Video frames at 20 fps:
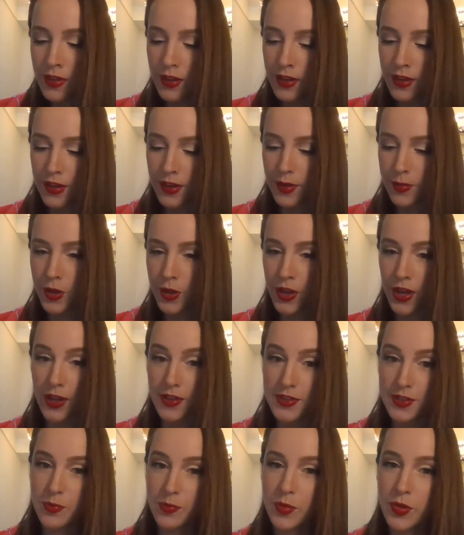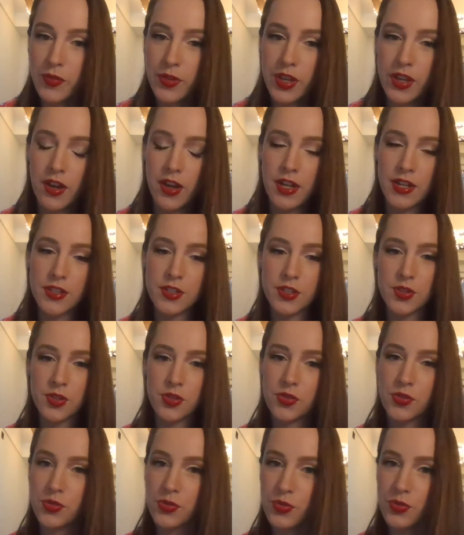Okay, so moving on
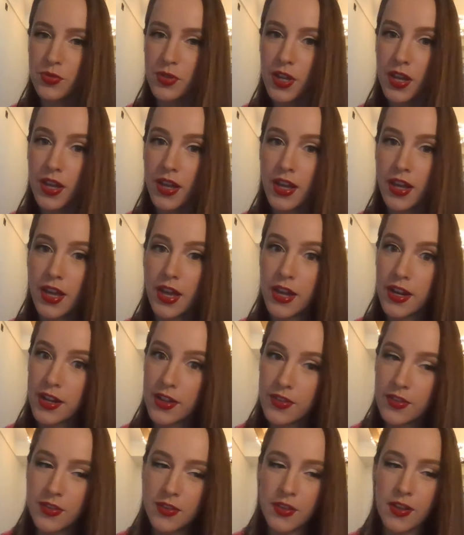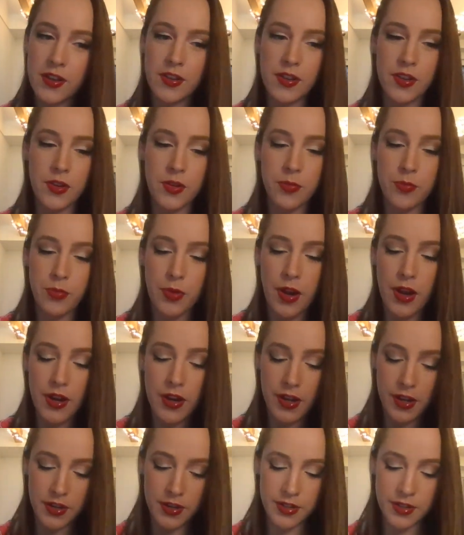to another Lancome
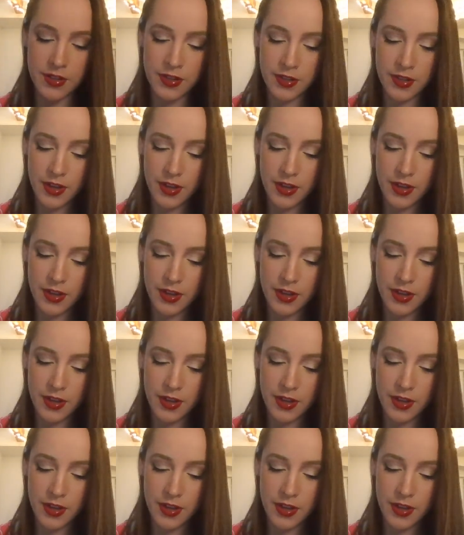product.